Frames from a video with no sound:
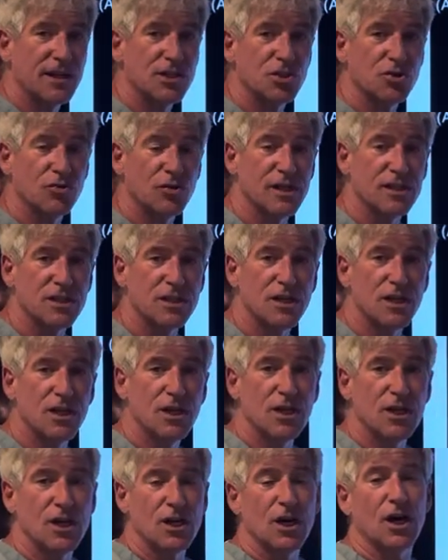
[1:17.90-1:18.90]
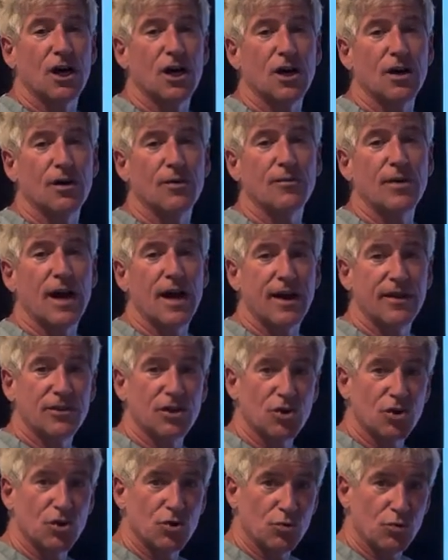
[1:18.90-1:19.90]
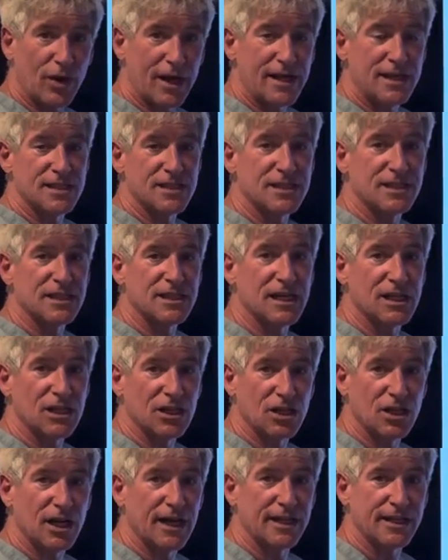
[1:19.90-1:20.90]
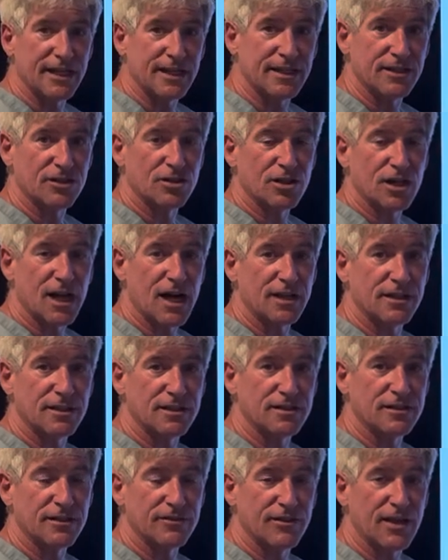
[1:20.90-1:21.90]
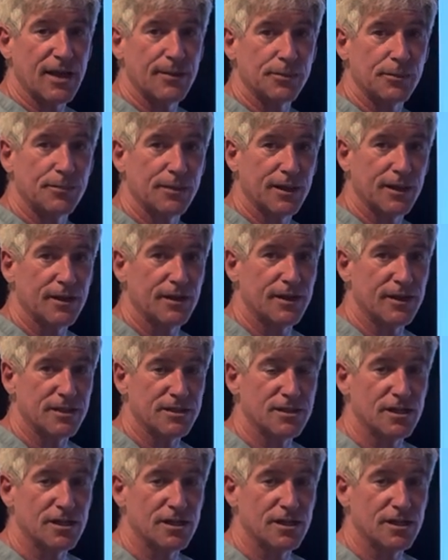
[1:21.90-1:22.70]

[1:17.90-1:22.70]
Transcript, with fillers: streaks um, had the greatest decline in their cognitive capabilities.